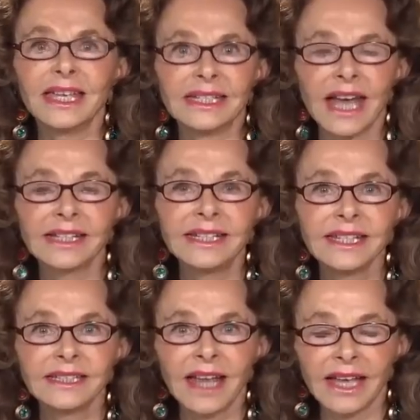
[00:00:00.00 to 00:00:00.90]
In
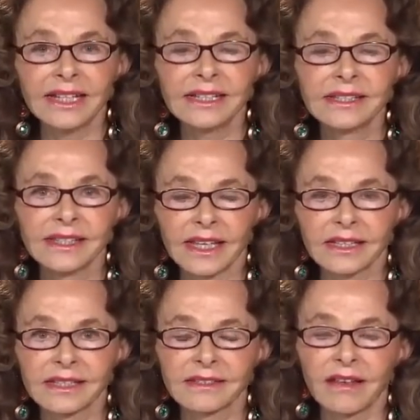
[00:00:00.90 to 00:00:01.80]

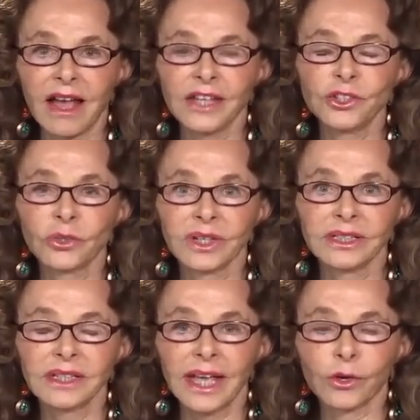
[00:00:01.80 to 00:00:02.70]
1996, I
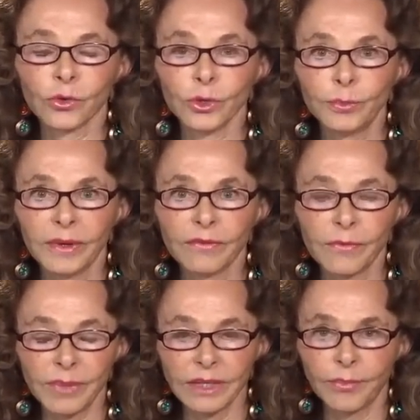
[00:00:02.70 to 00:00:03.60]
joined a group
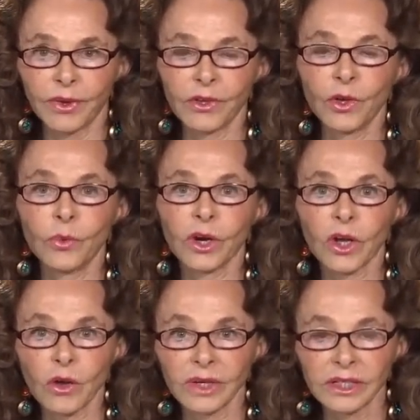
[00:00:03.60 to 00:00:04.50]
of people who
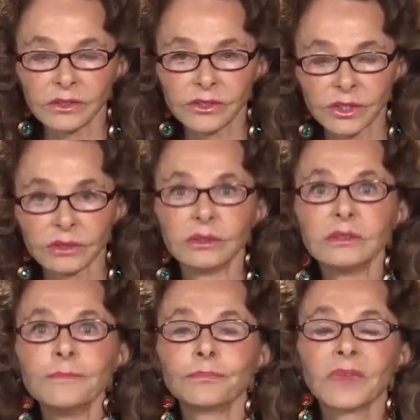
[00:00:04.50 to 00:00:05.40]
were going
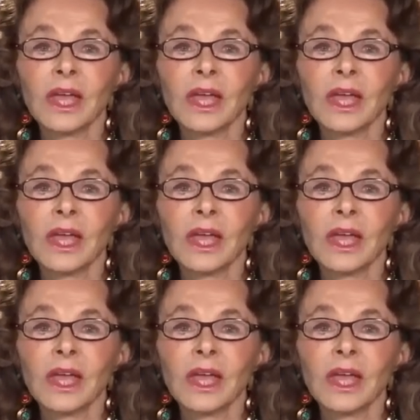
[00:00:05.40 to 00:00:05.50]
to